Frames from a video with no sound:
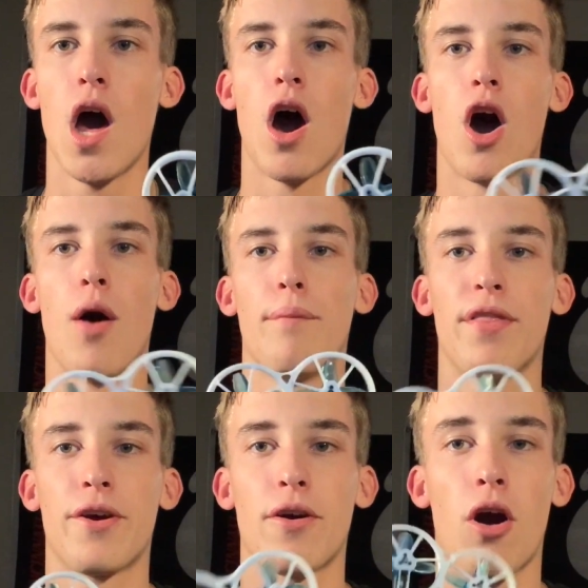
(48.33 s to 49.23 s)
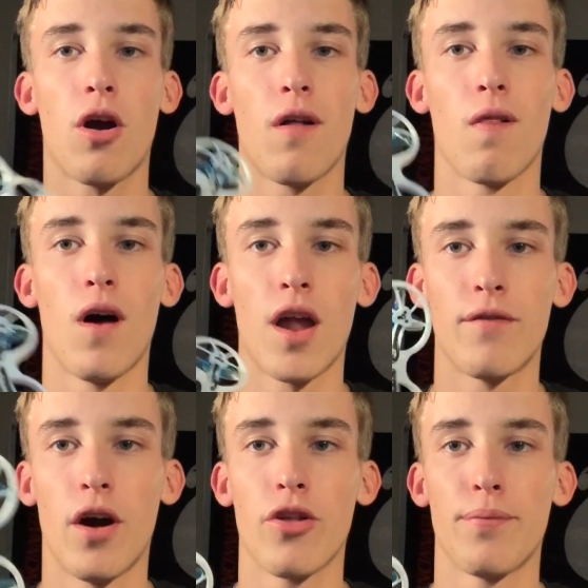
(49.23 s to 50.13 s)
but there are a lot of
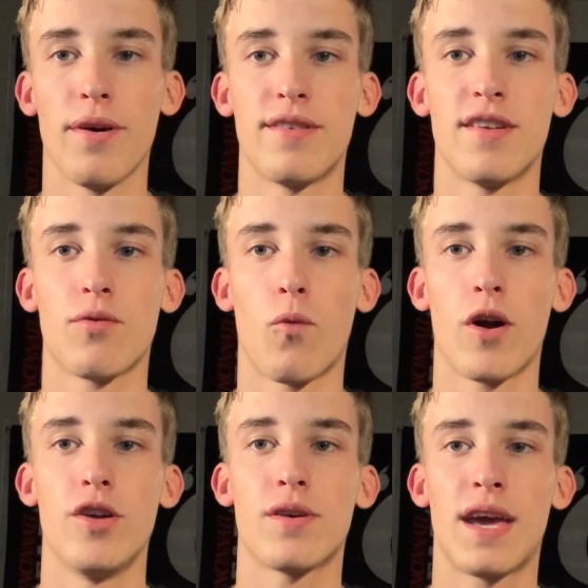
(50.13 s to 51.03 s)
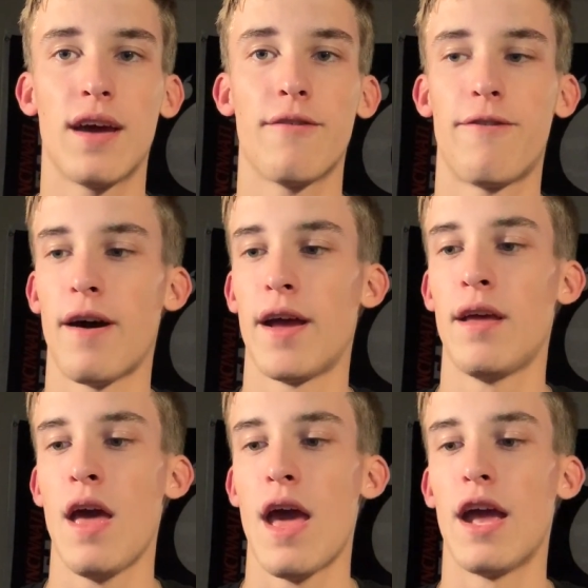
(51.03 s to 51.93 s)
other places where you can
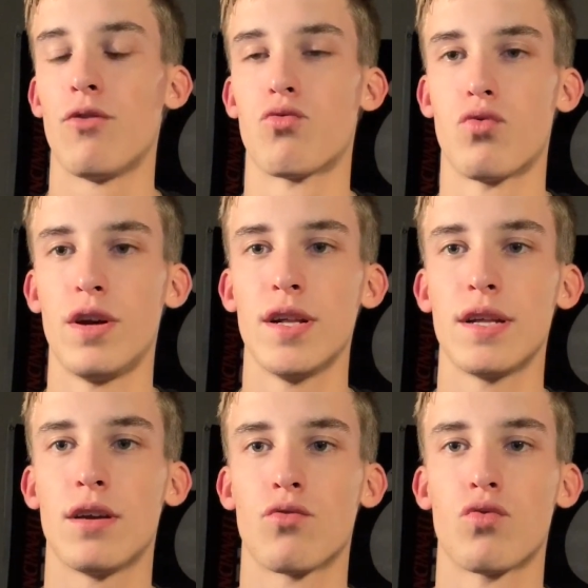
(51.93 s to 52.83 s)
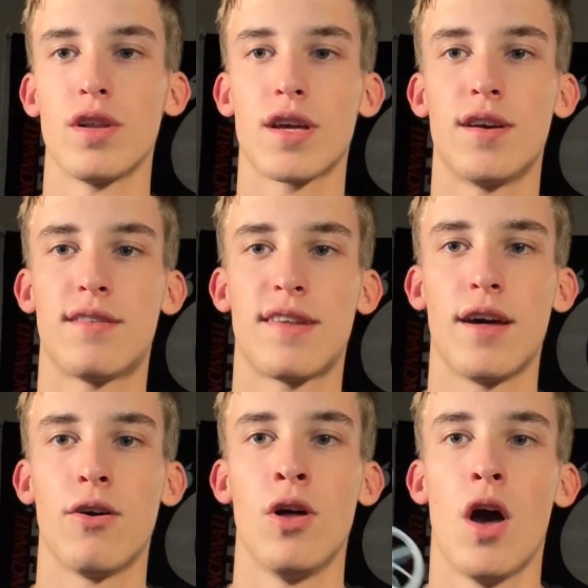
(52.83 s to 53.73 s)
find a really, really good sale.